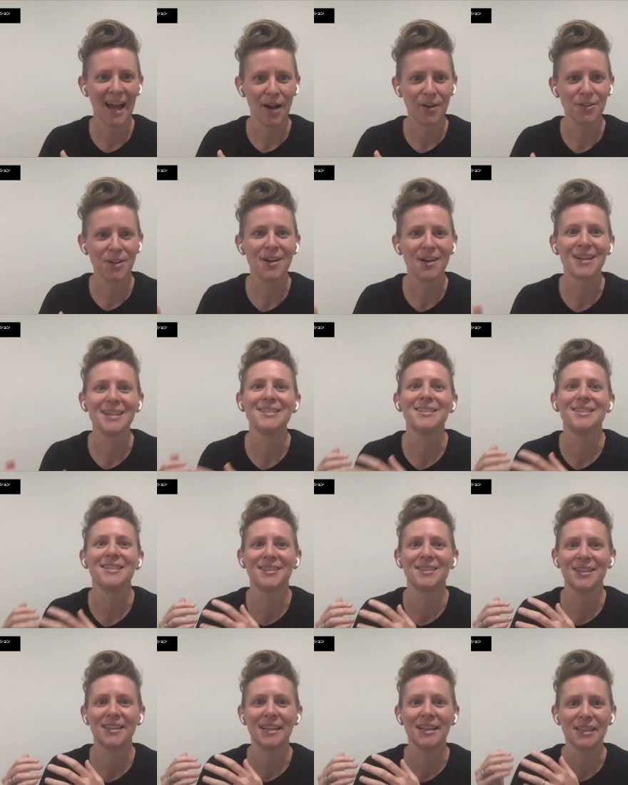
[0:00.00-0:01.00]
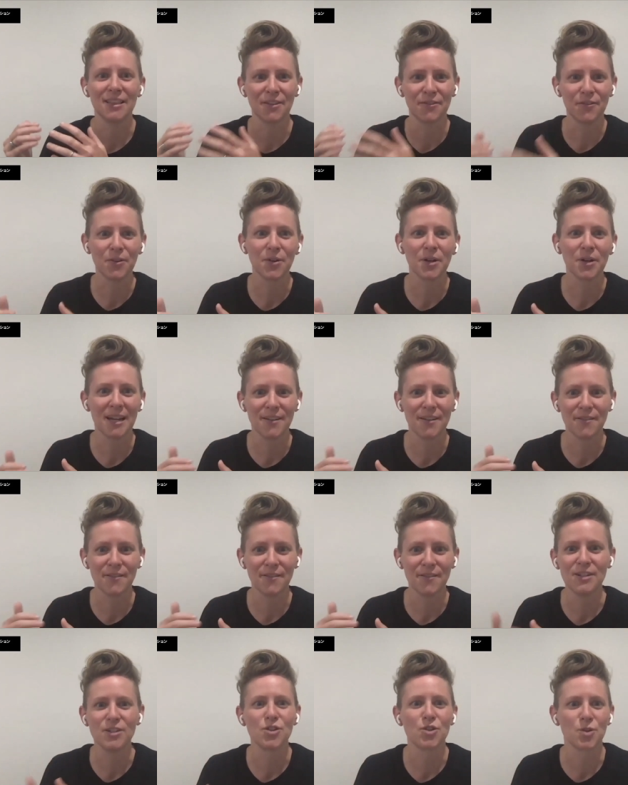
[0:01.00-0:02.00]
how long is this, like the full kind
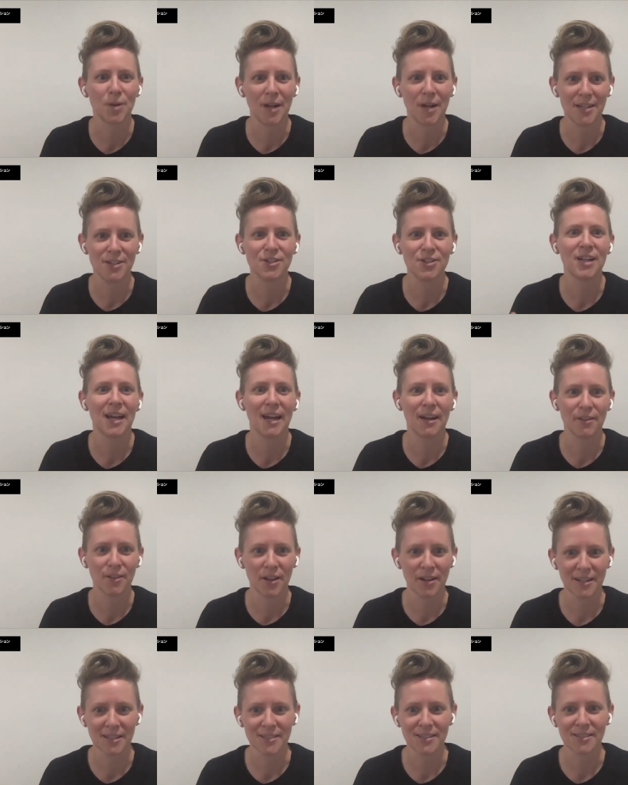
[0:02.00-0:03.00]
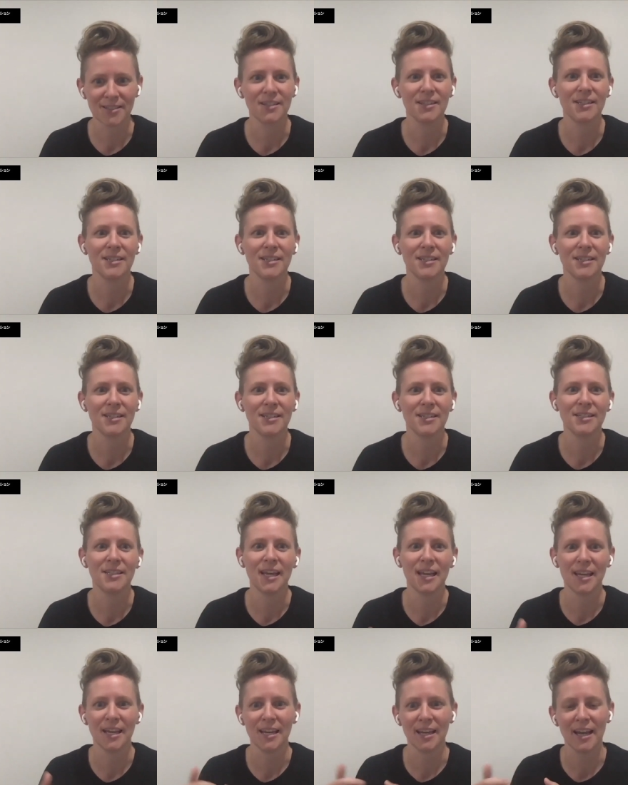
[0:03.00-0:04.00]
of entrenched, how long is this gonna
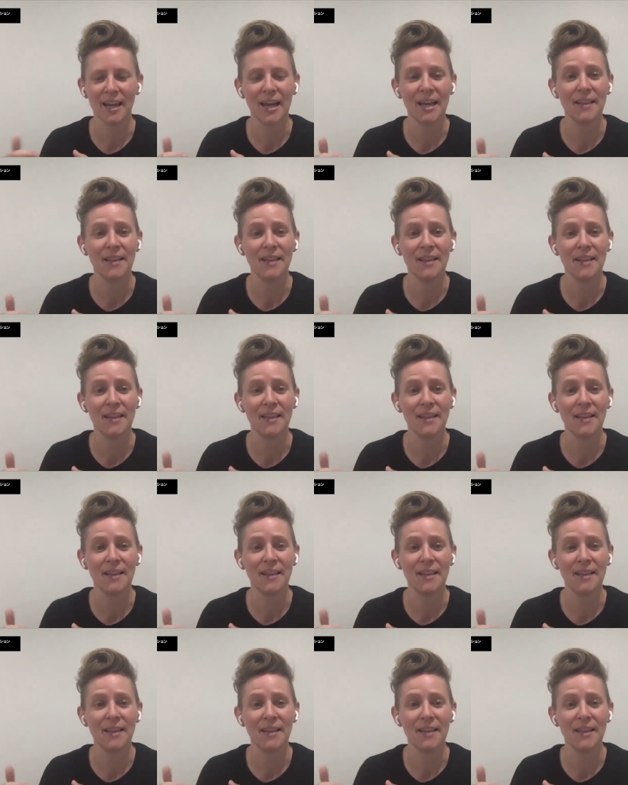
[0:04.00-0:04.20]
take?